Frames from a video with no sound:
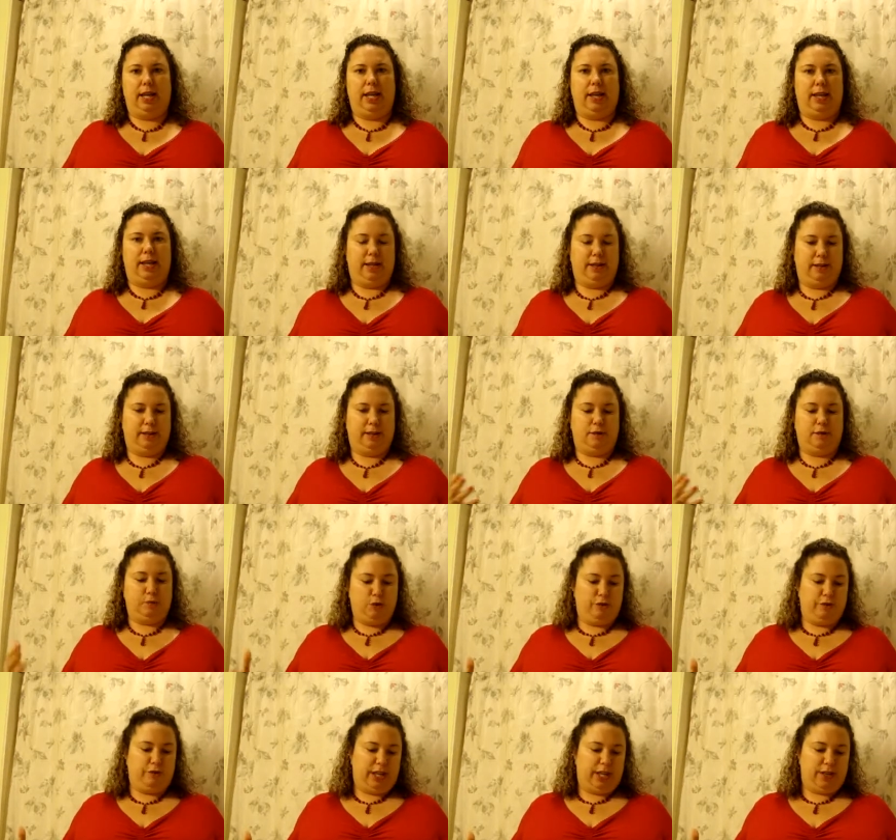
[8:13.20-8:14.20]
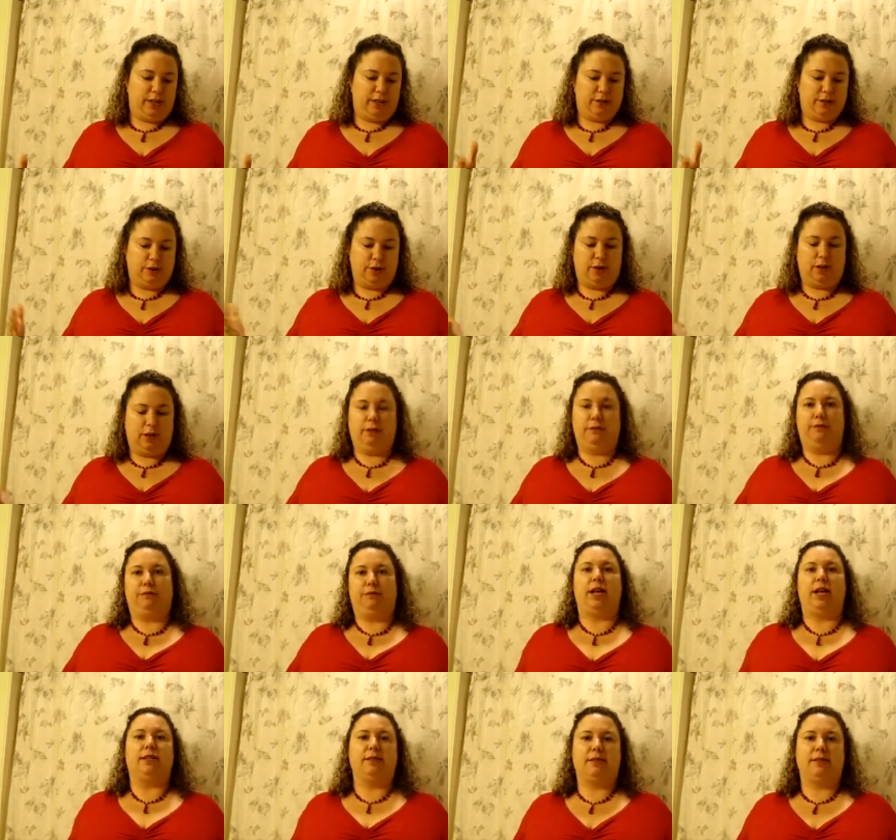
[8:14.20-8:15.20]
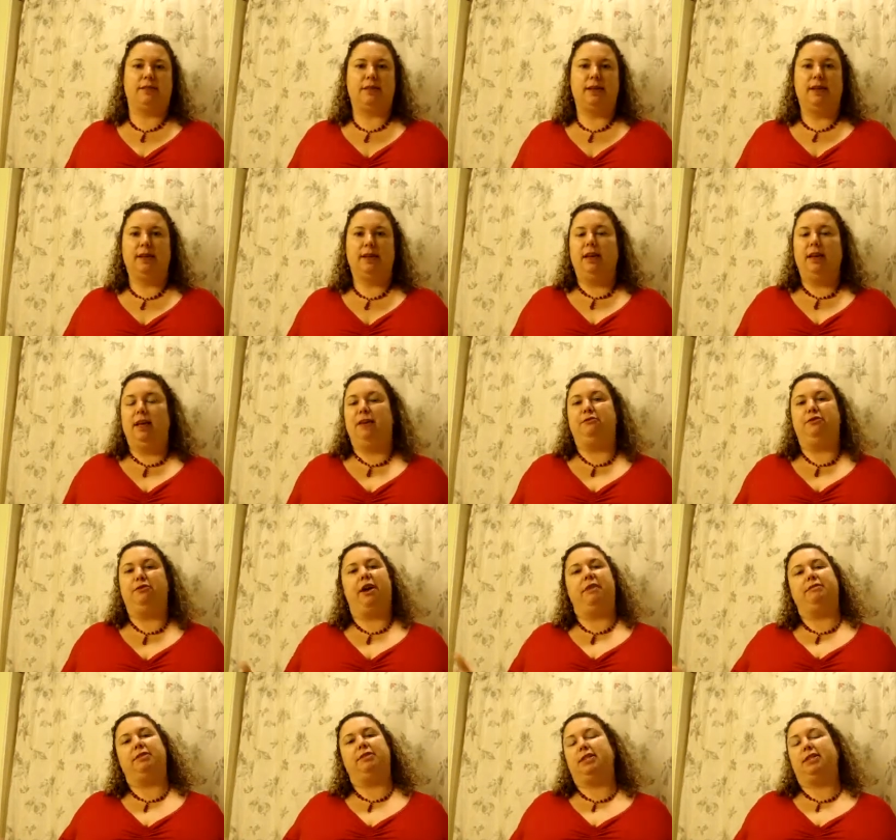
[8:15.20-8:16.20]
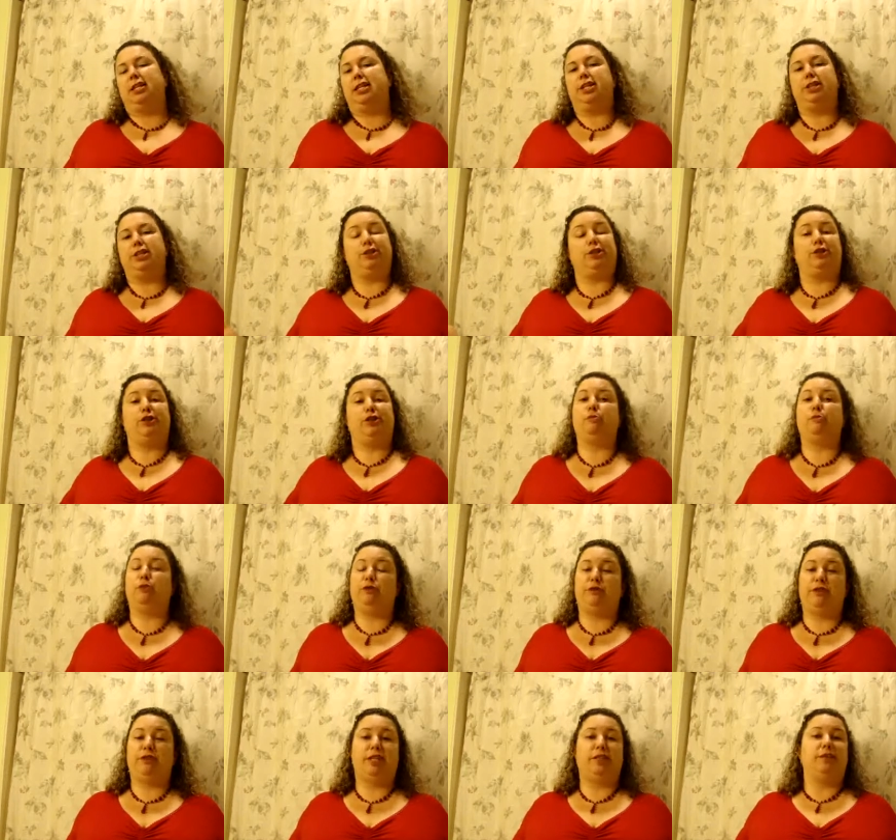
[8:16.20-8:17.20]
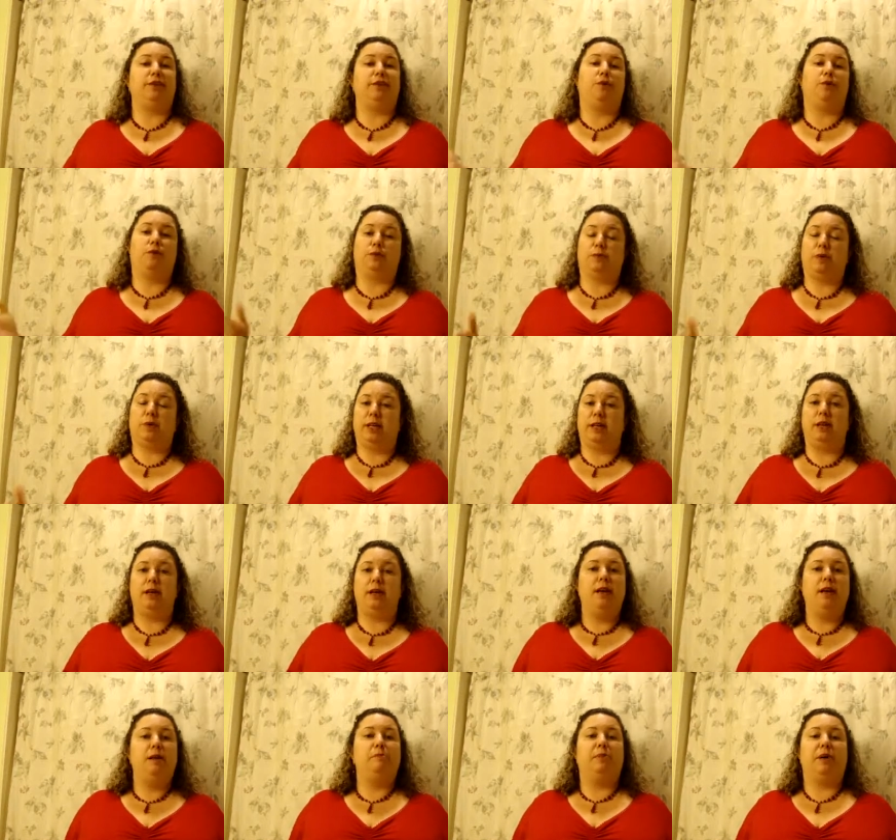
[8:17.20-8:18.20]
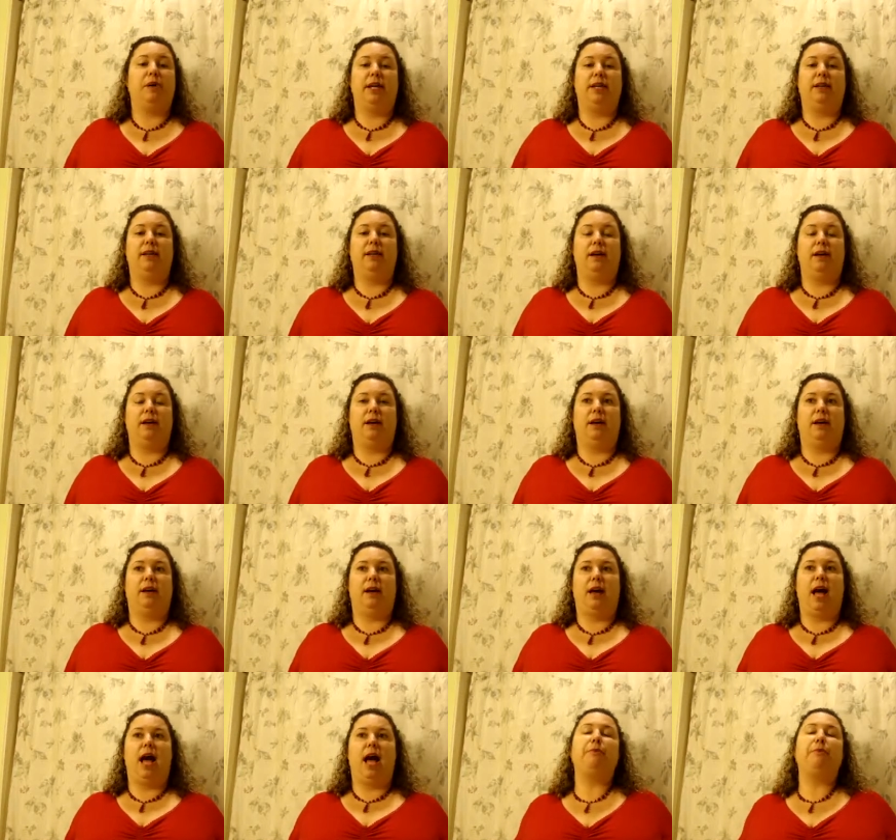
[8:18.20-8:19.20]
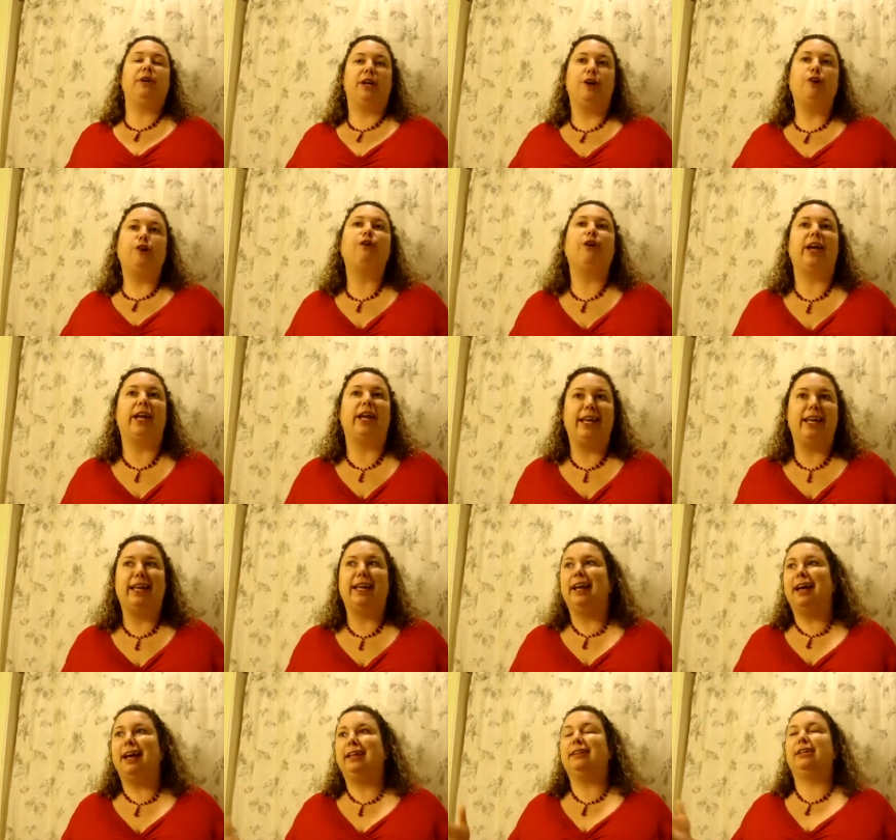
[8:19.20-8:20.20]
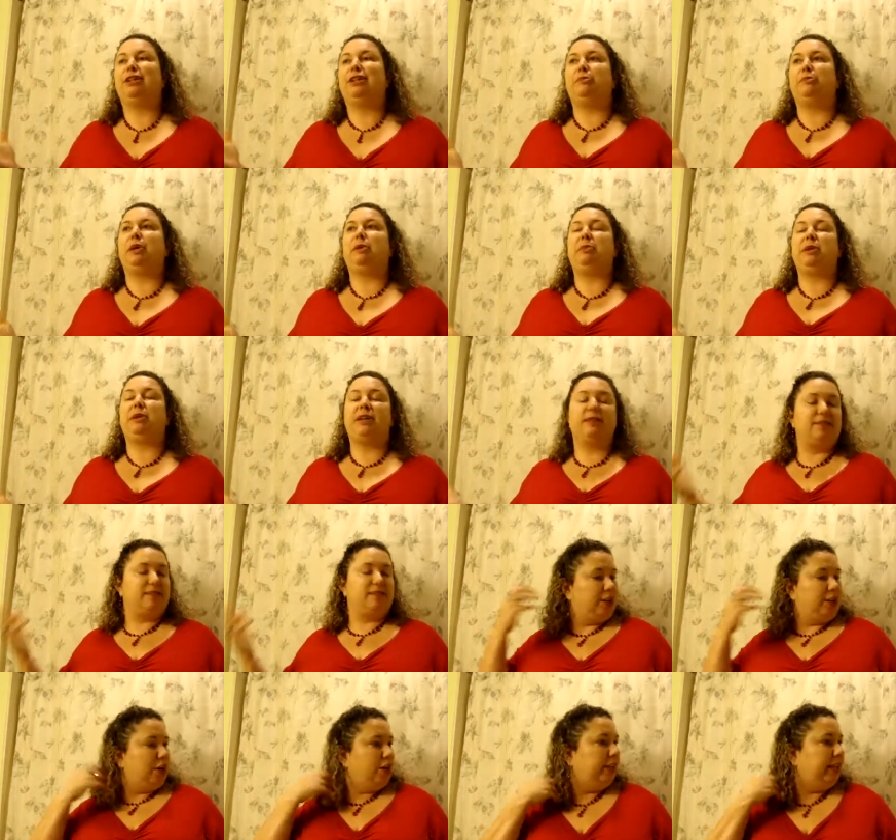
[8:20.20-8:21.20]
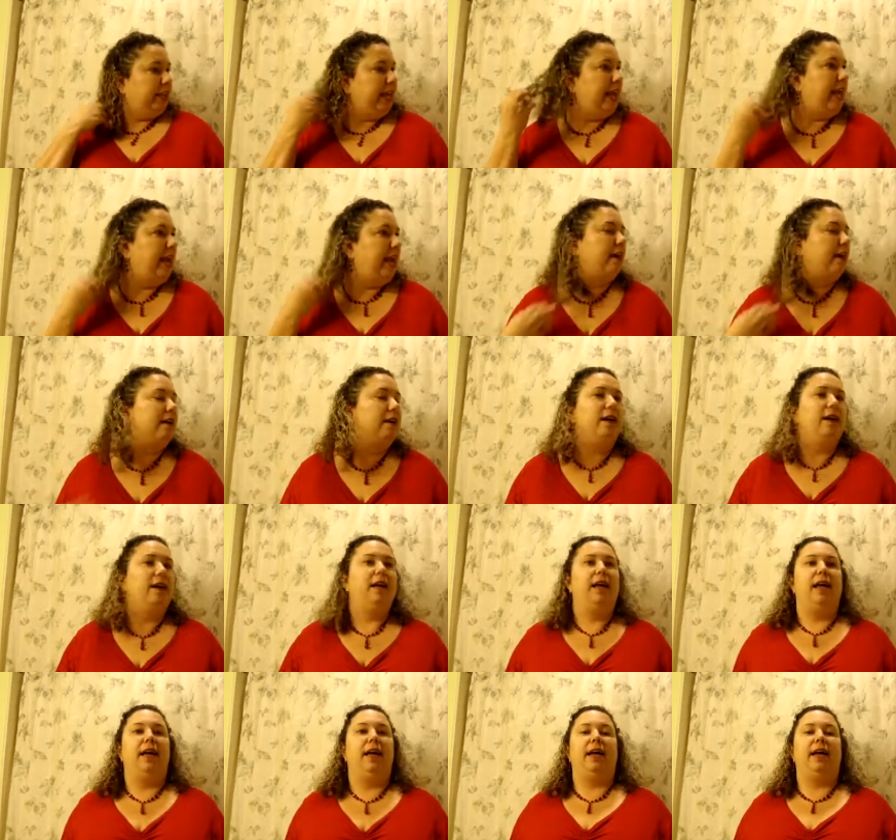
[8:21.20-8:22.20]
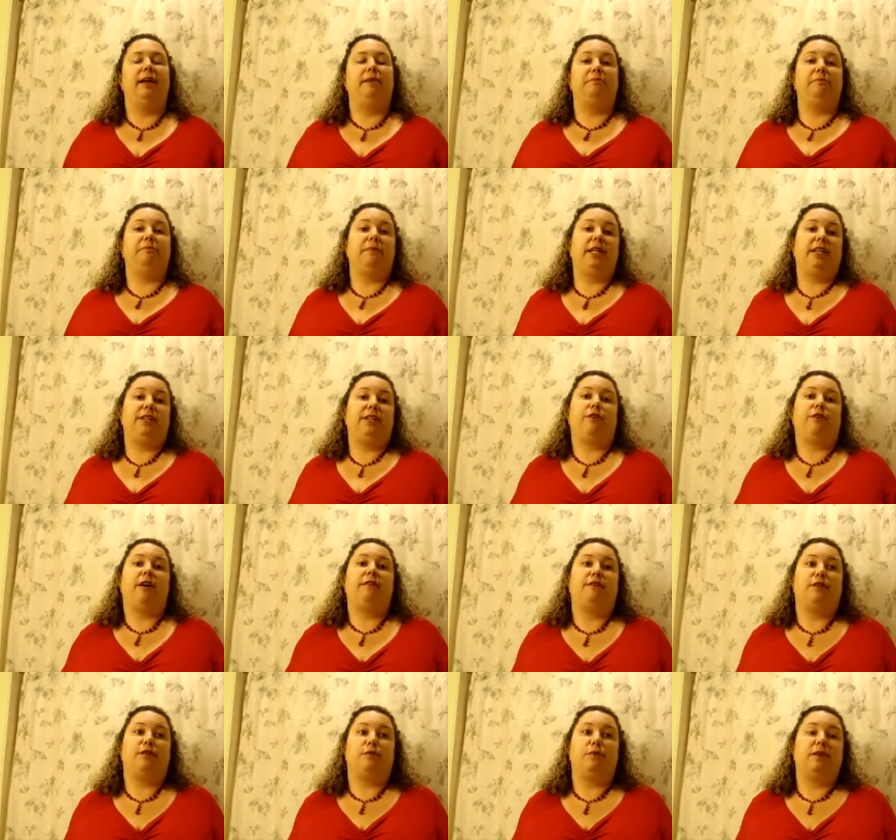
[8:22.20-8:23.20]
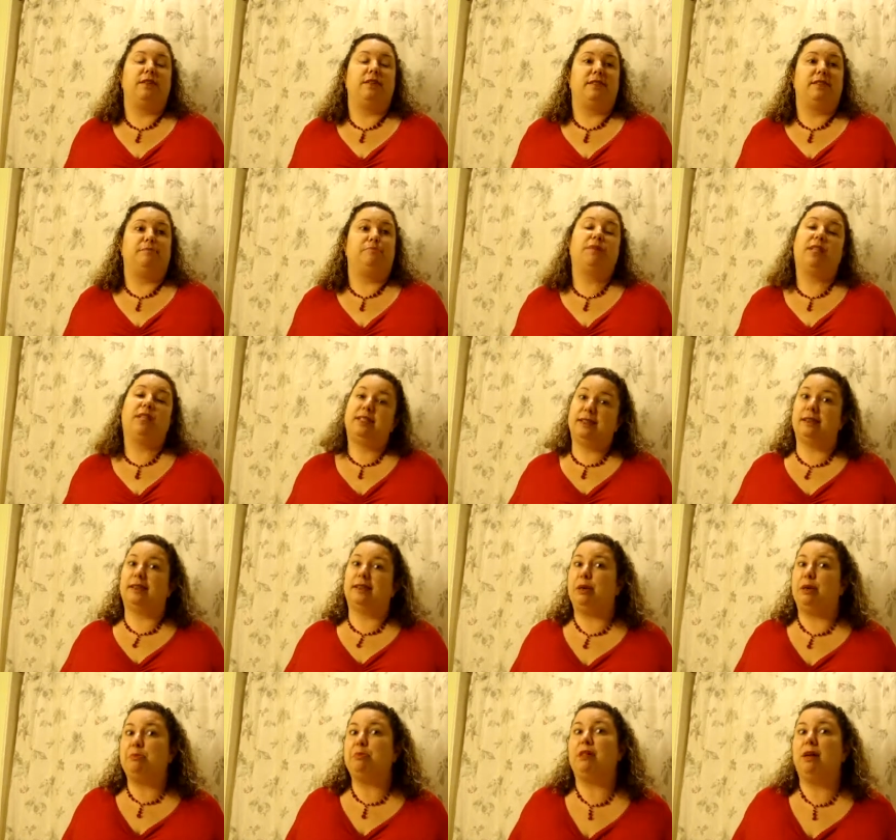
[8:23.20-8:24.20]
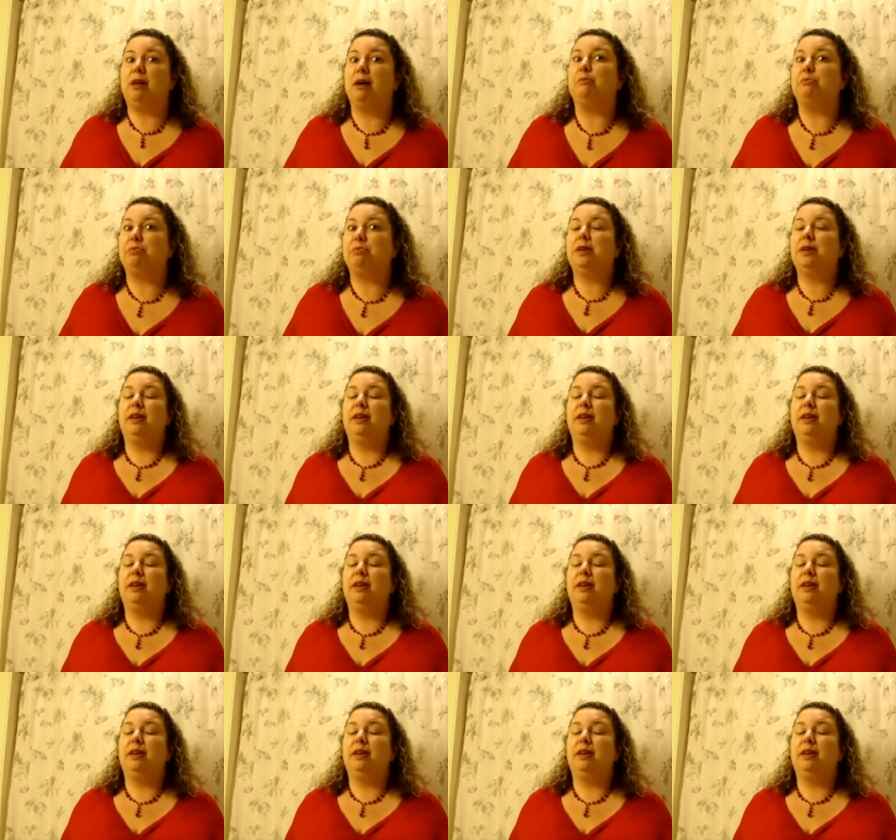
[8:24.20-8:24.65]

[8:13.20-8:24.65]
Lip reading: in the movie Circle of Friends. If you haven't seen it, it's a good movie. It's an old one. But I would agree a little bit because of the curly hair, and Minnie Driver was pleasantly plump